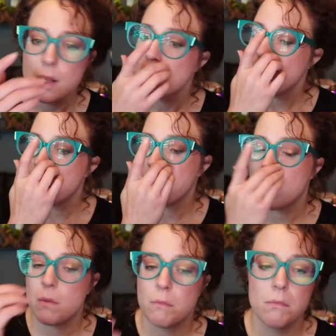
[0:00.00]

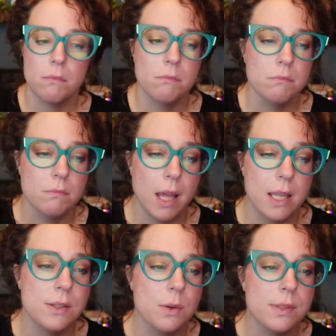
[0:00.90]
Um,
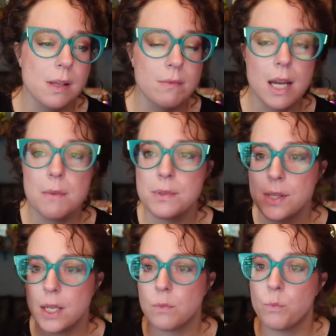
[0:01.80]
and so sometimes,
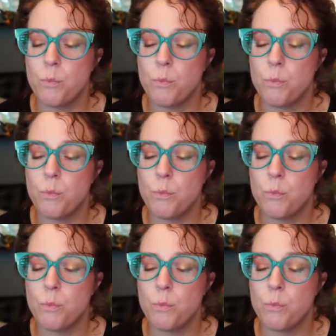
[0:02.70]
like,